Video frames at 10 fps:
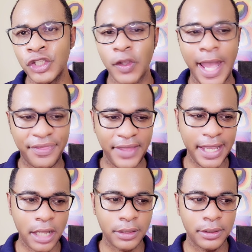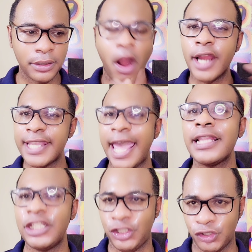So I think the R.
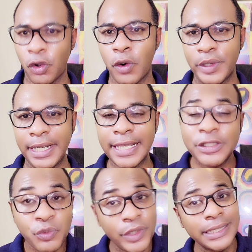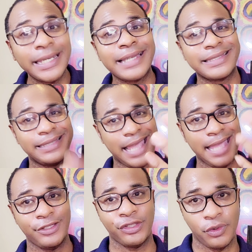Kelly story is really a
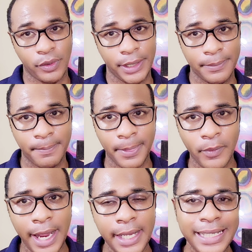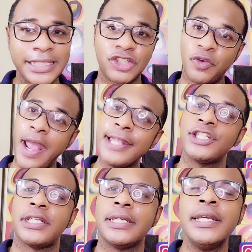sad story right? It's a
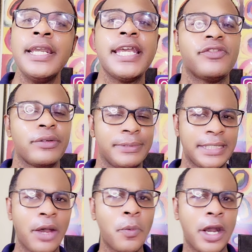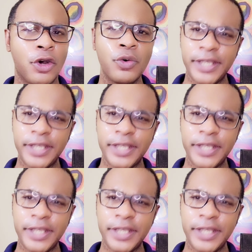tragedy. It's from someone